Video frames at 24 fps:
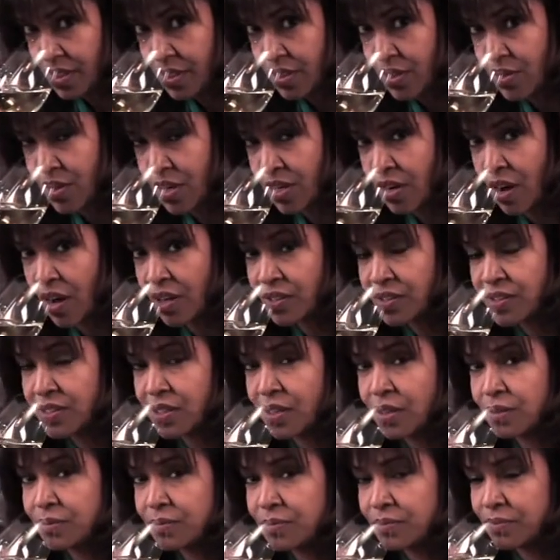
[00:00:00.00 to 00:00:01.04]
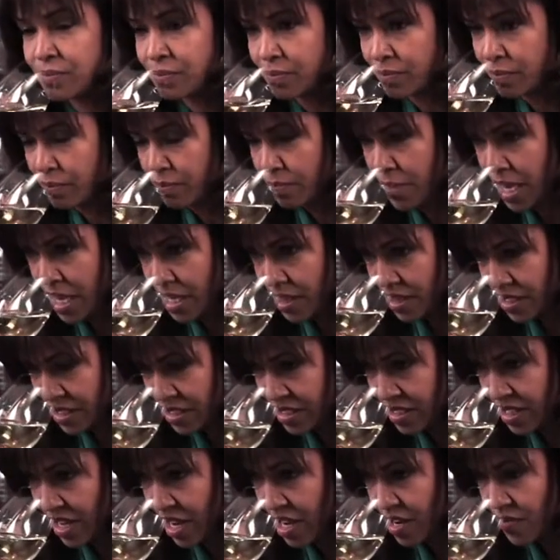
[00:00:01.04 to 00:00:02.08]
You can also make the
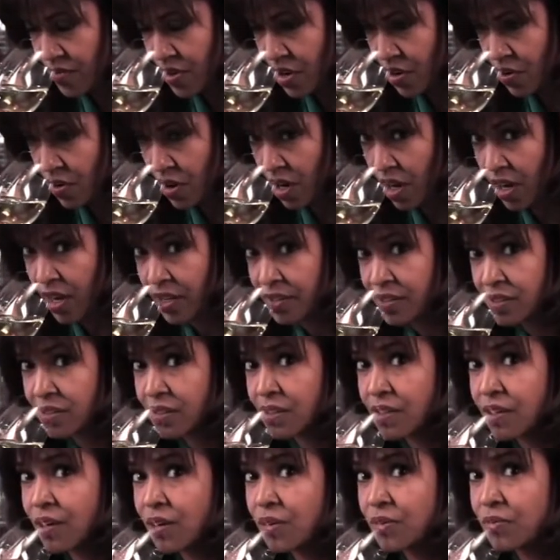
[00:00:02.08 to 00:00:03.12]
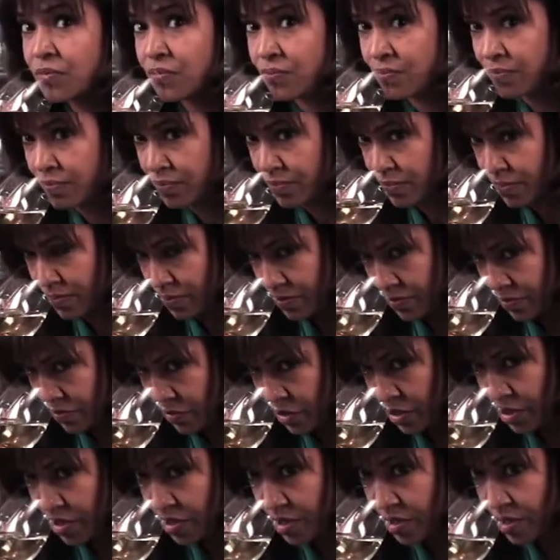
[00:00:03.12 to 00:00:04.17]
sign of the cross go
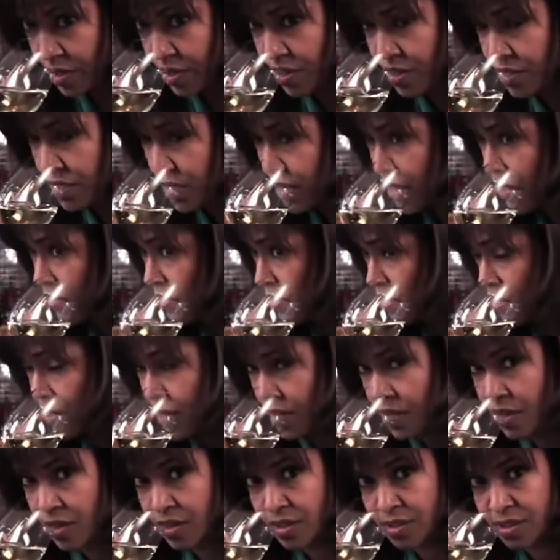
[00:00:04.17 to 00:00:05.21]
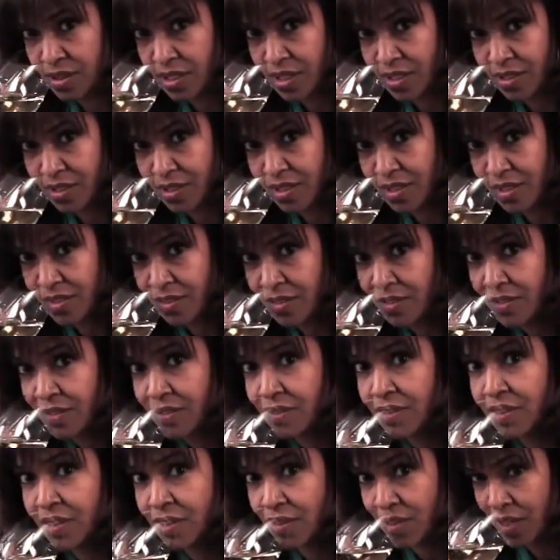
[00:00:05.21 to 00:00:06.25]
vertical and then horizontally
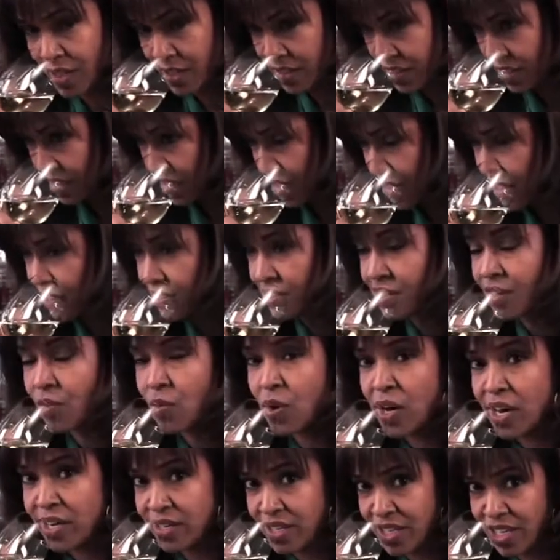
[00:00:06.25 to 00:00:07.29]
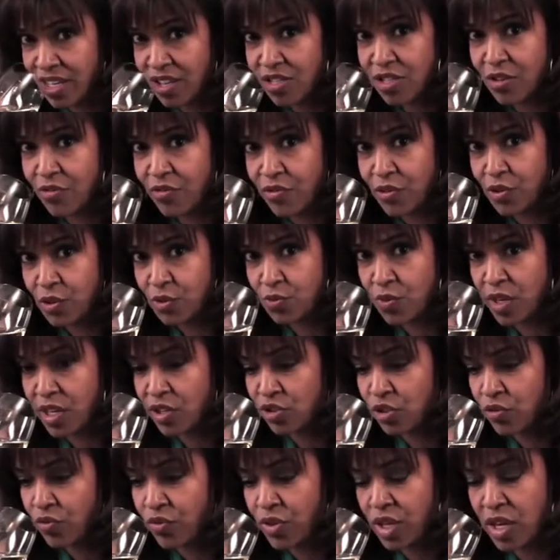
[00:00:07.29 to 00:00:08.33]
across the glass of the wine to get the full
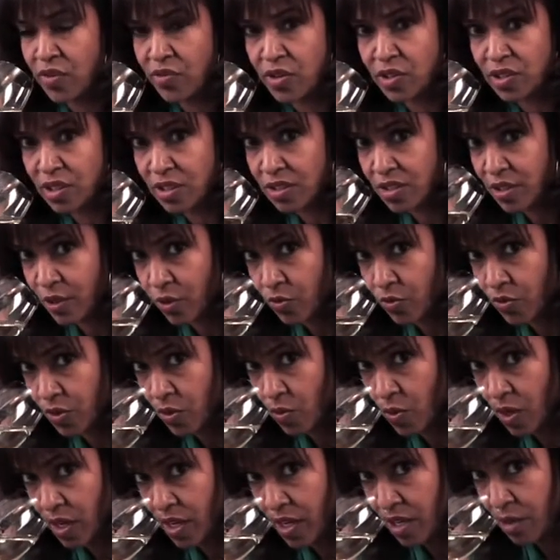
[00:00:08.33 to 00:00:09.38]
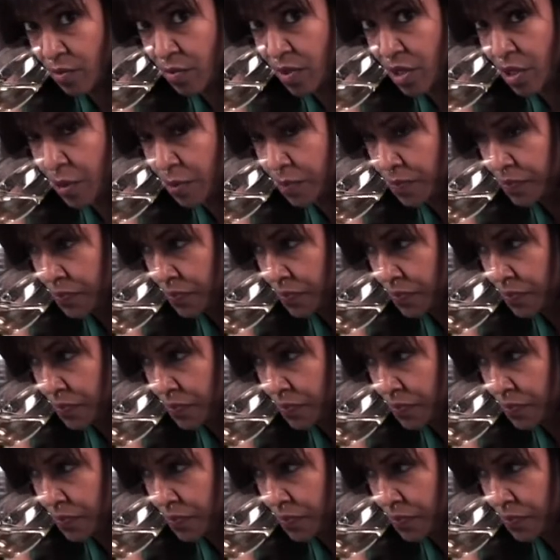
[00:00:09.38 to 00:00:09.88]
range of flavors and tilt the wine a bit.